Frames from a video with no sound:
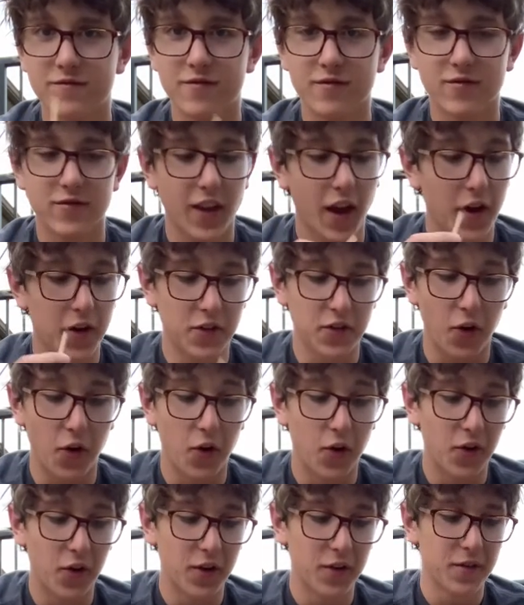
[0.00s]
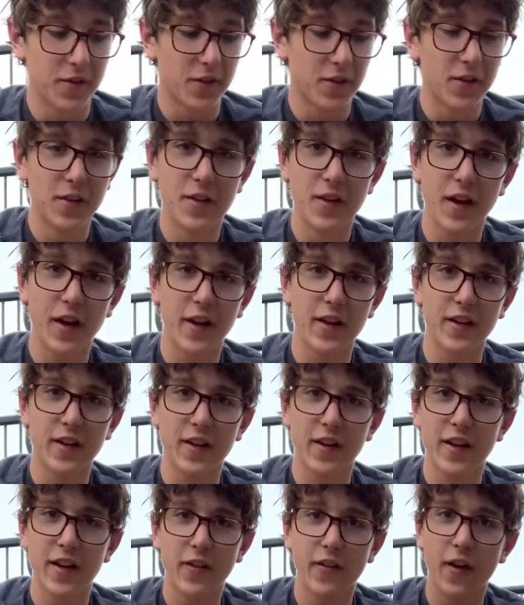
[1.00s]
That was a horrible idea.
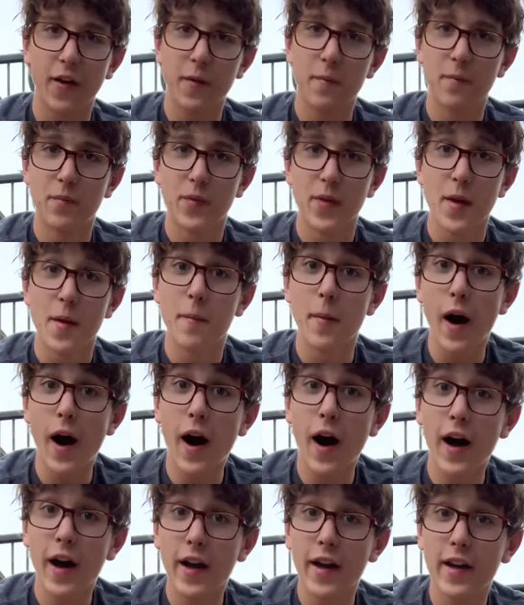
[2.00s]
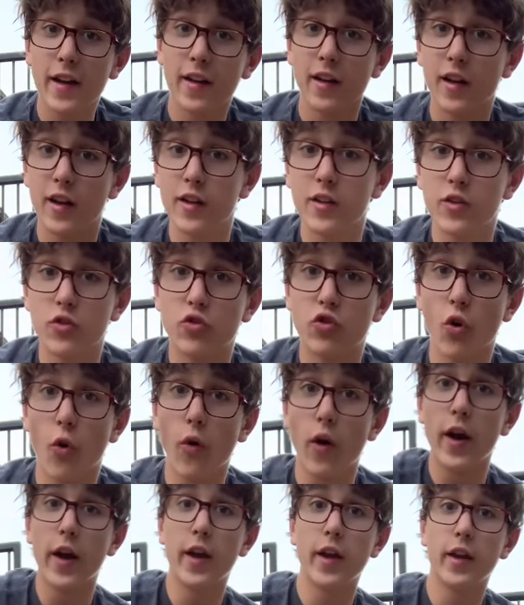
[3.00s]
Anyway, bye.
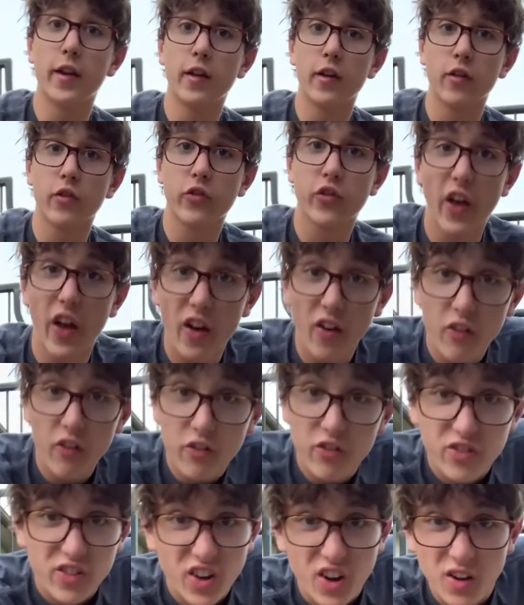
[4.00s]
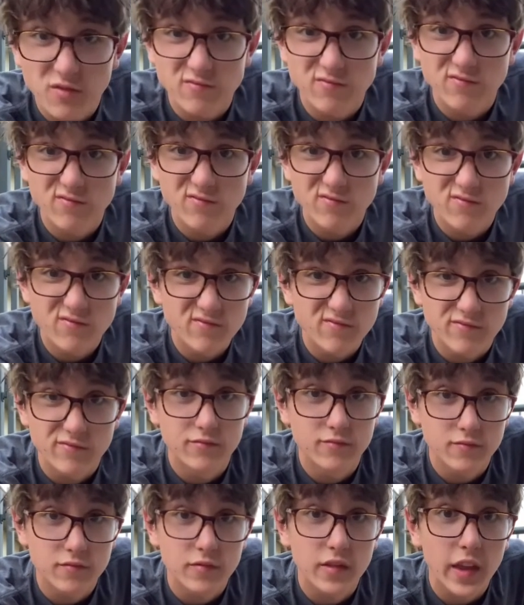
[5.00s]
Enjoy yourself.
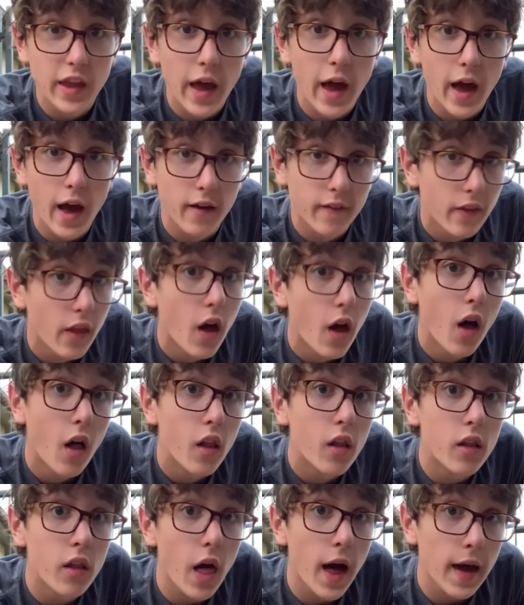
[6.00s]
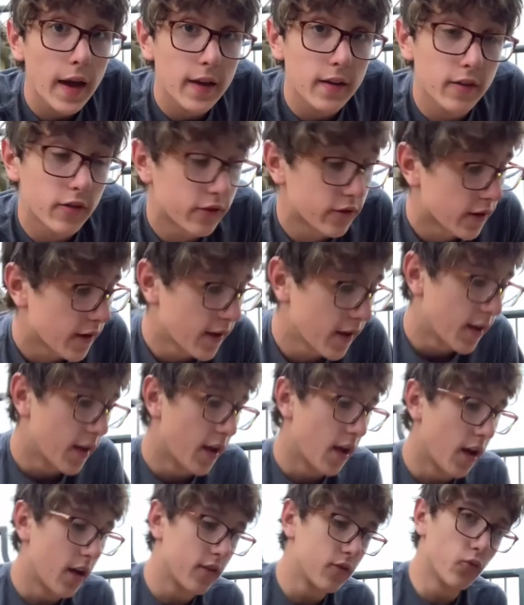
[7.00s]
Yeah,
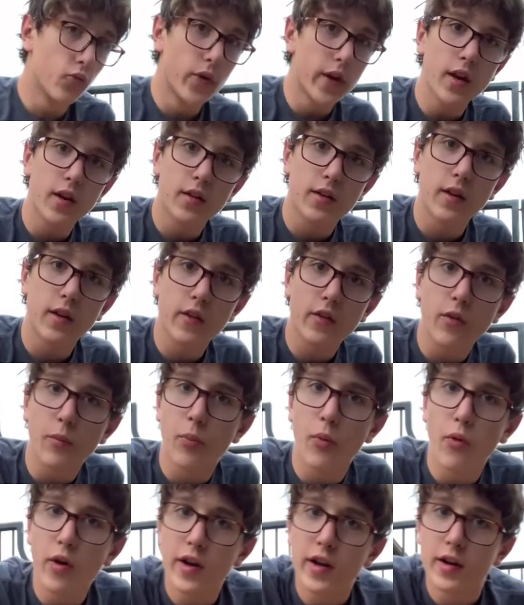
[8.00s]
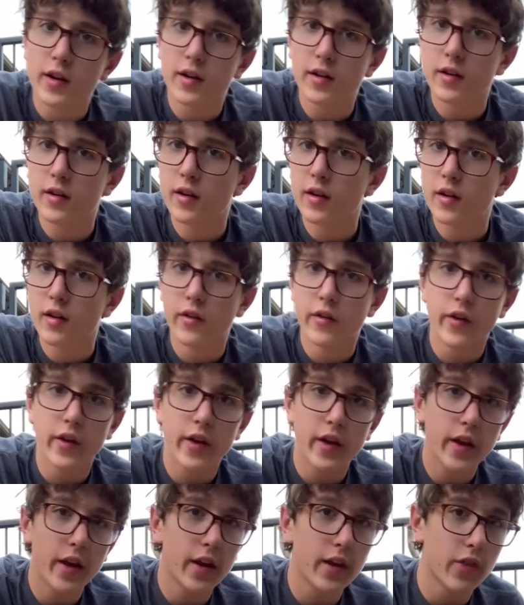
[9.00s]
life. We are disappointed
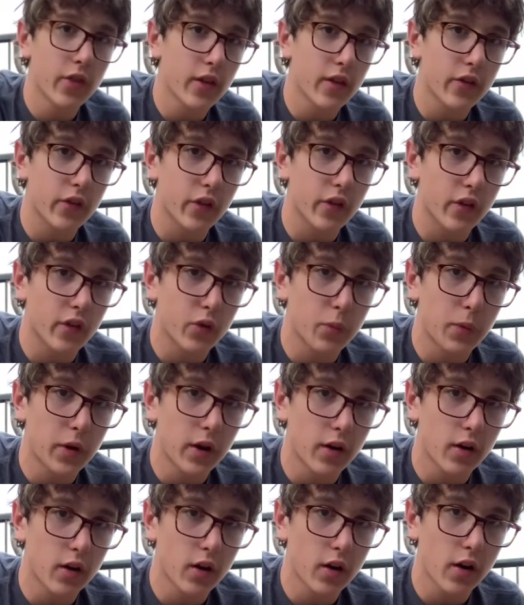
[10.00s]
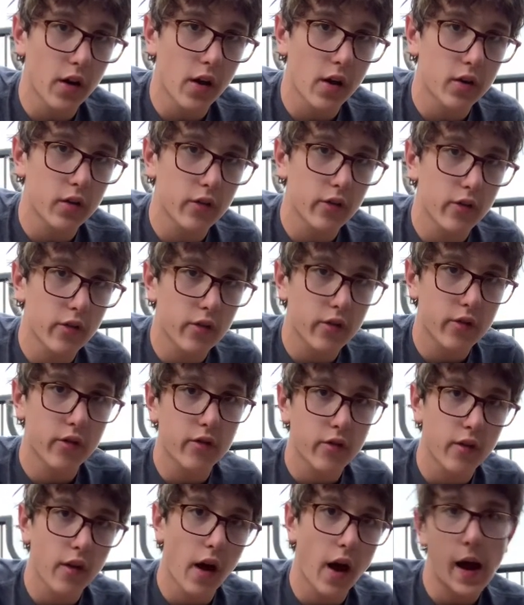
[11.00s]
in this experience.
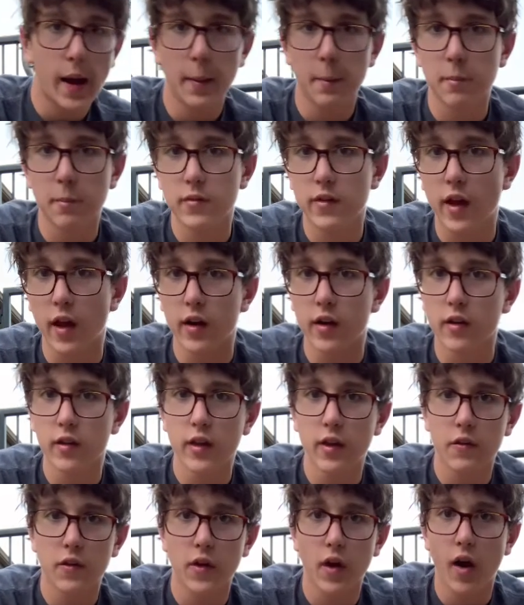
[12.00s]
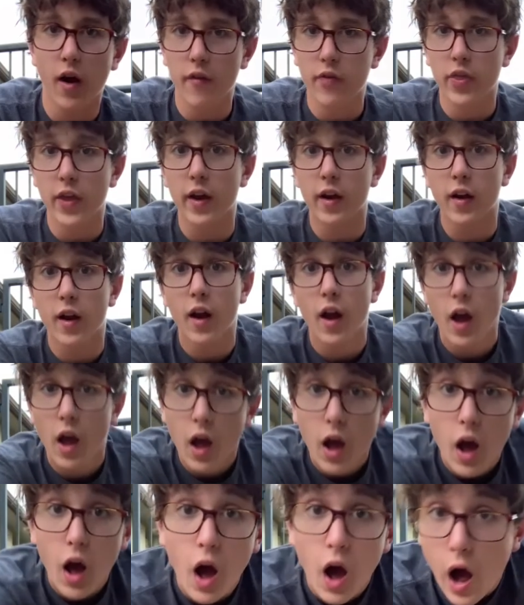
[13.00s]
I'm gonna leave it off there.
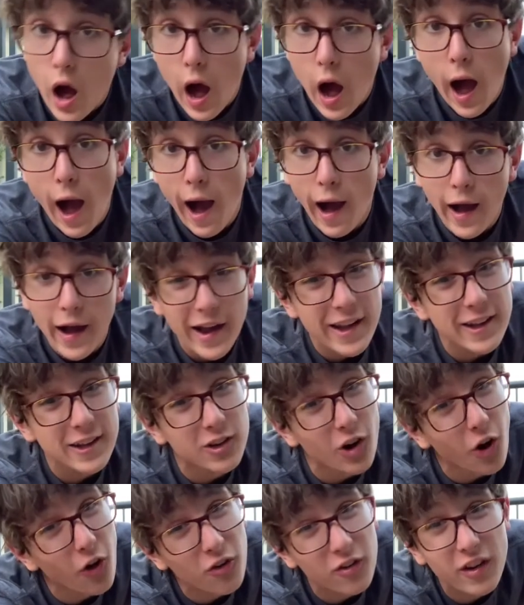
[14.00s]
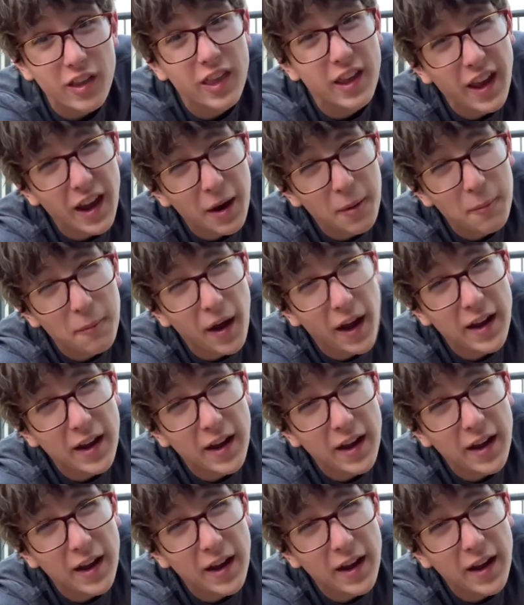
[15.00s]
Hi, don't really care. Bye.